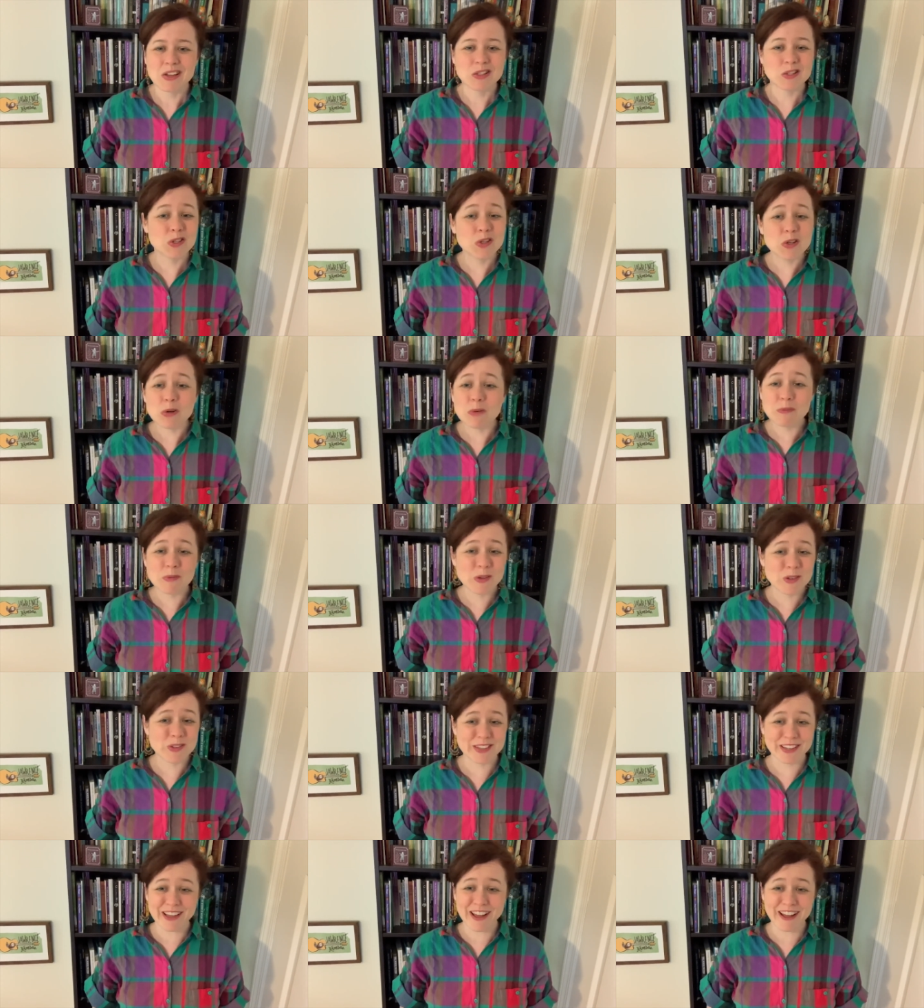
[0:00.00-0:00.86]
Zoom
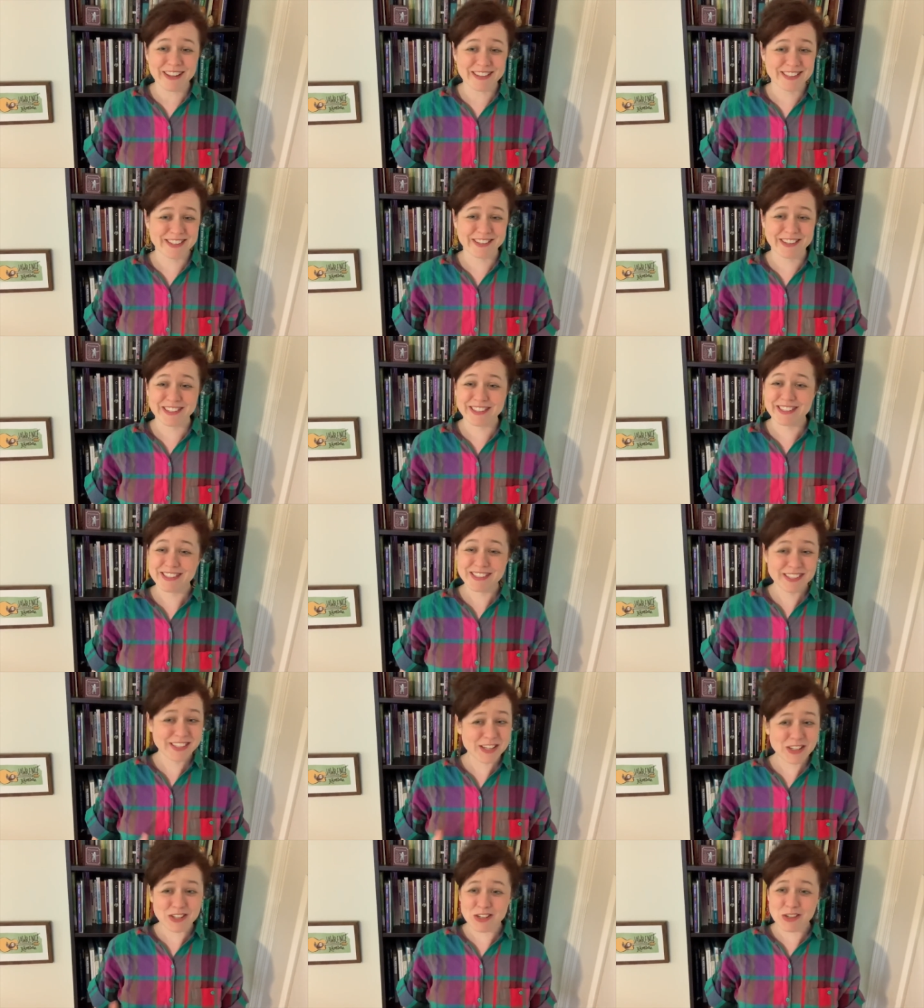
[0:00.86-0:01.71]
music concerts,
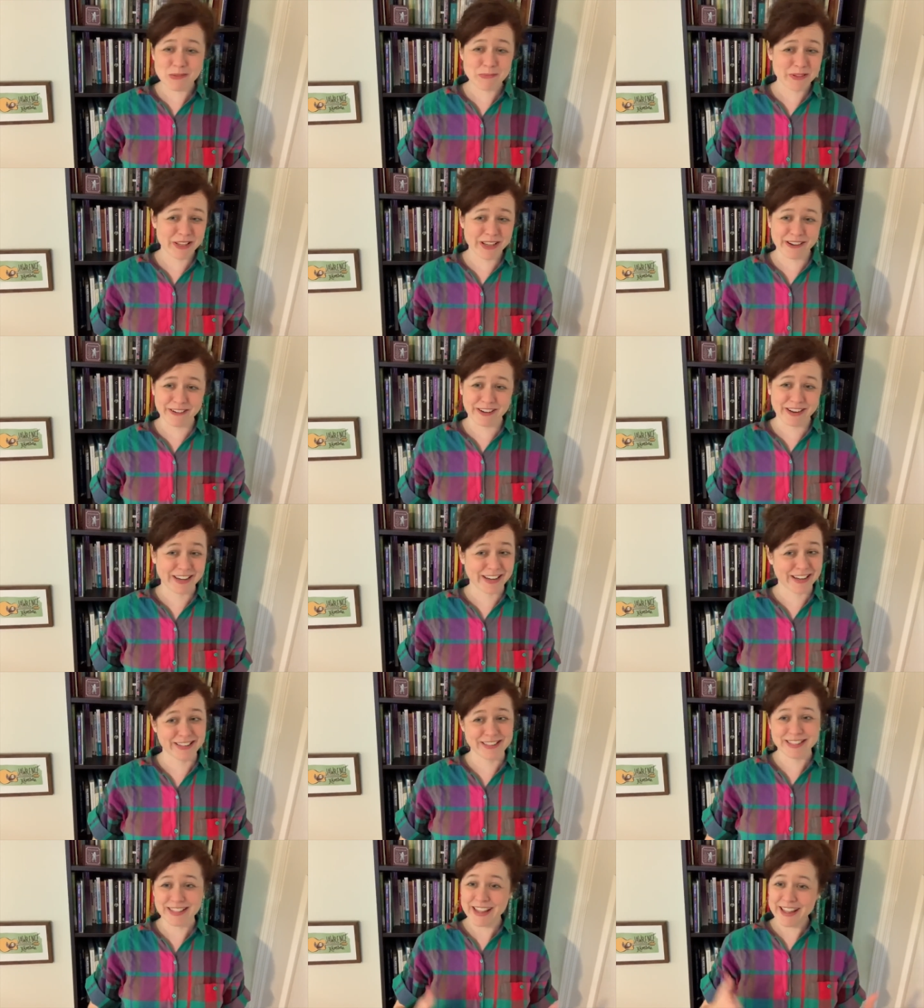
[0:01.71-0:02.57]
digital play
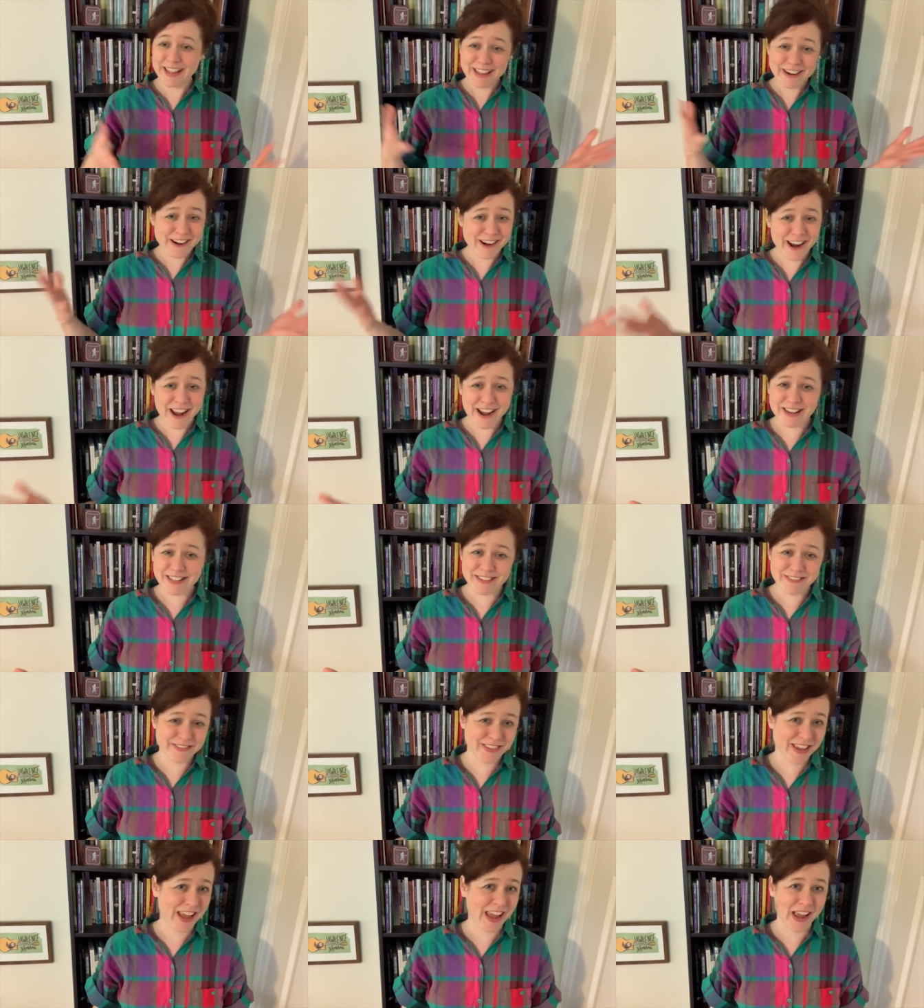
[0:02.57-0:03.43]
readings,
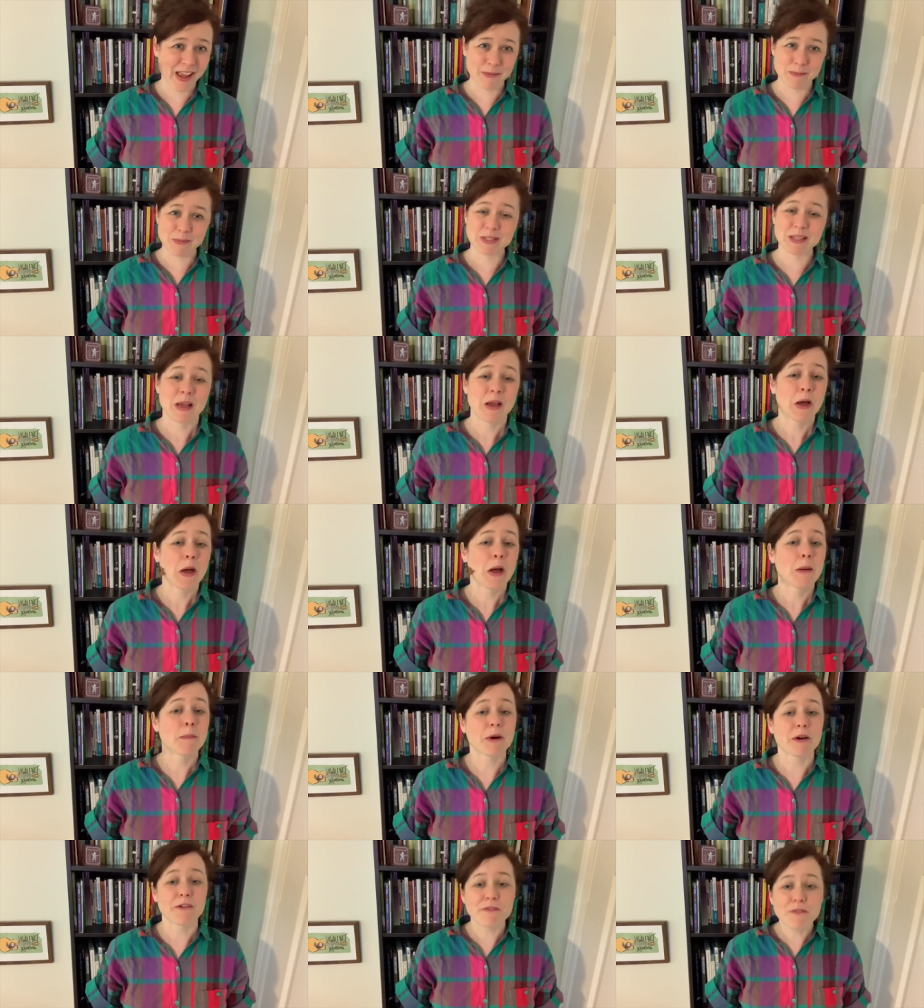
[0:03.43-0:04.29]
interactive games,
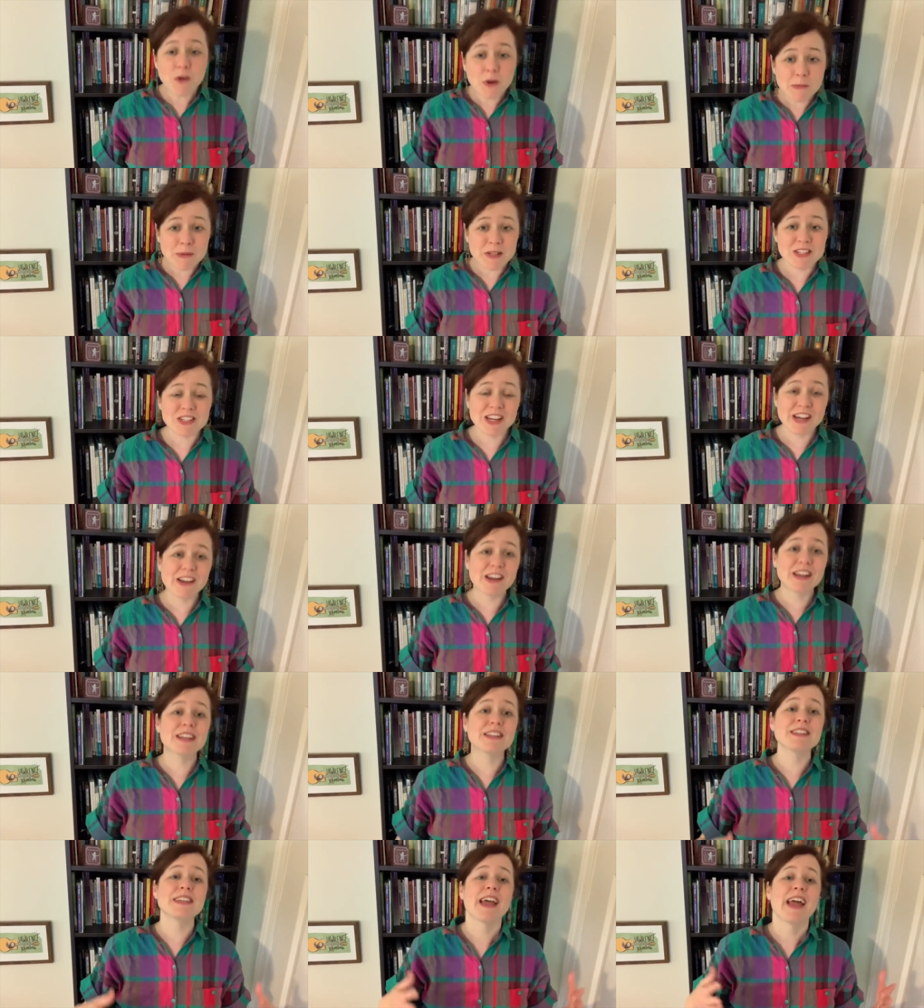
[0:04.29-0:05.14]
performance
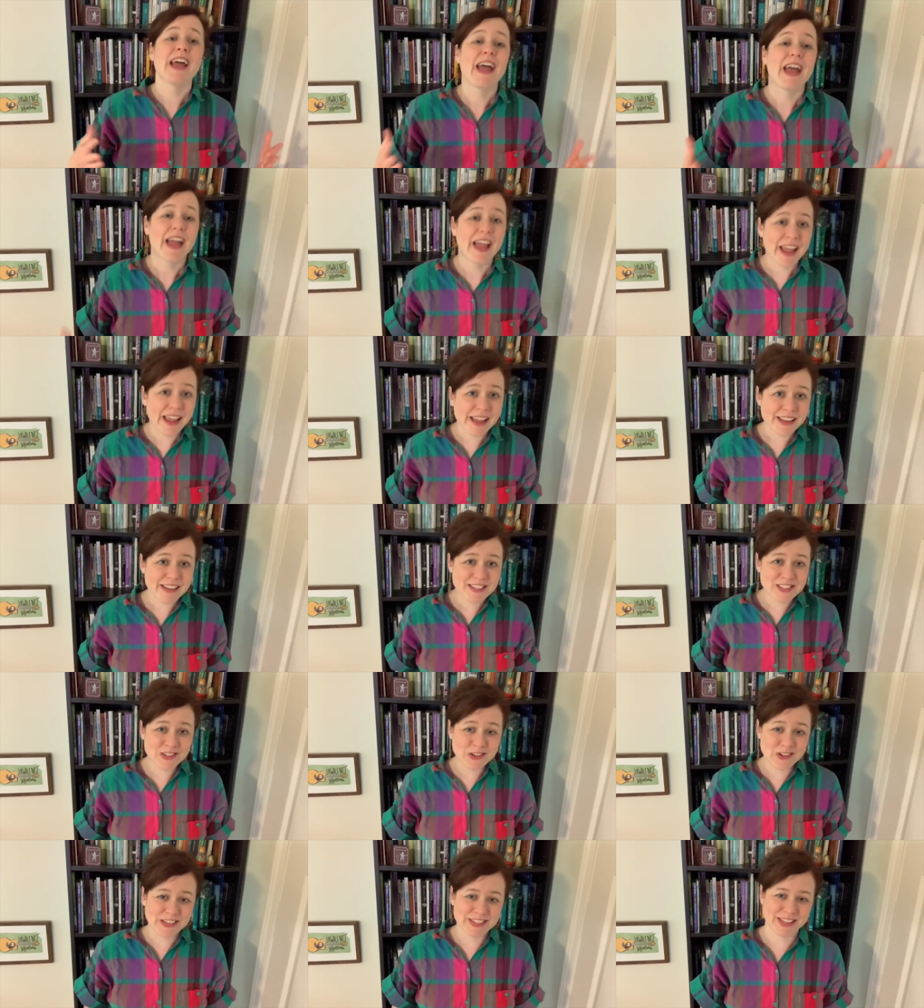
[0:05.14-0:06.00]
sharings, and a
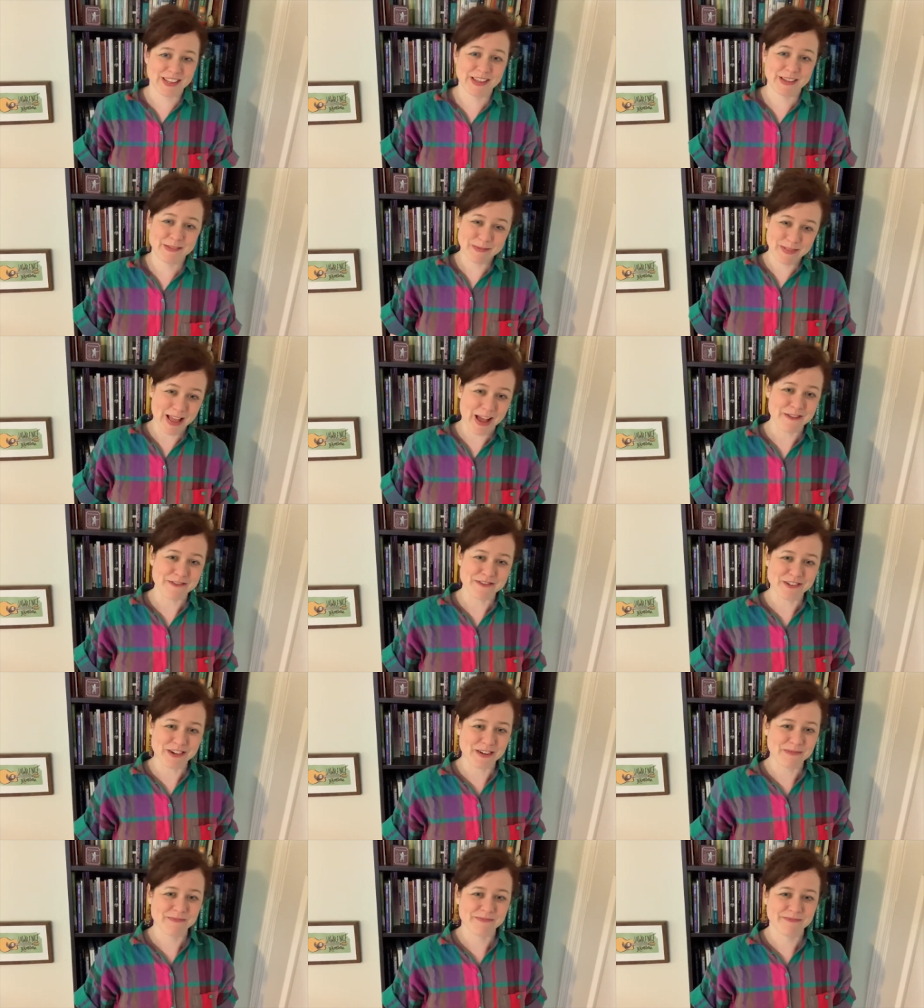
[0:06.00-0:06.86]
storytelling
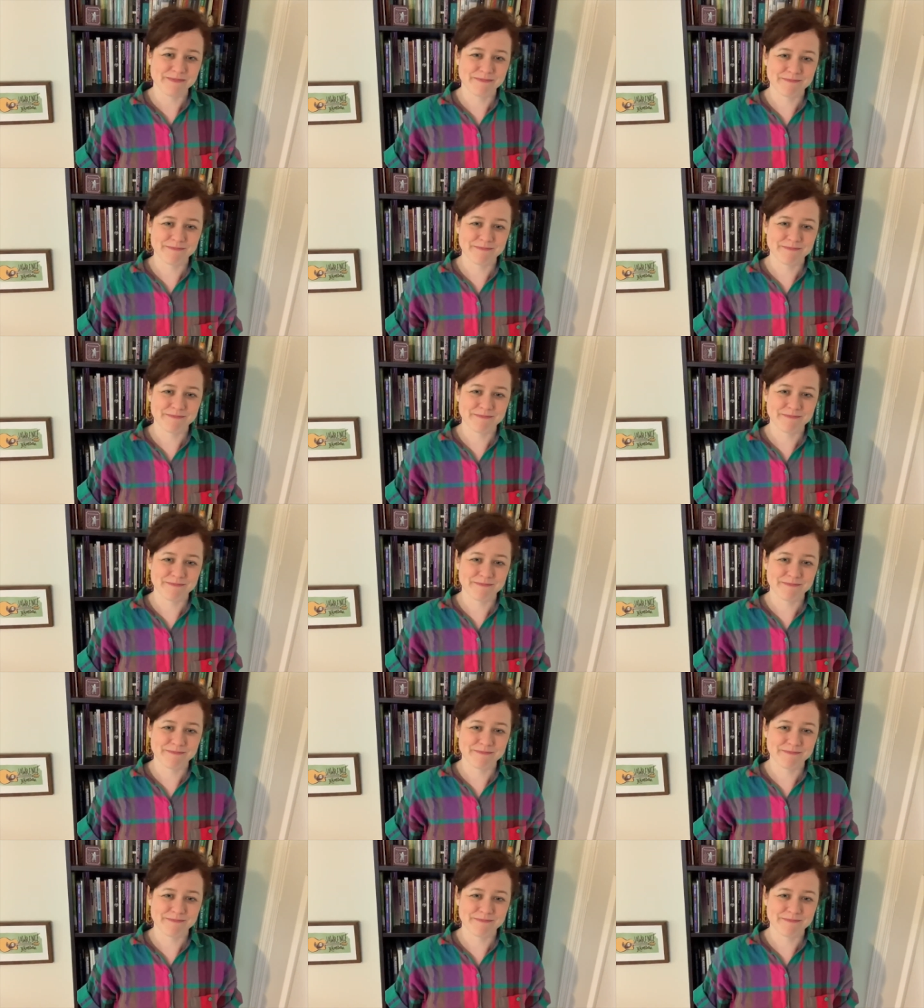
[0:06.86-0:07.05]
platform.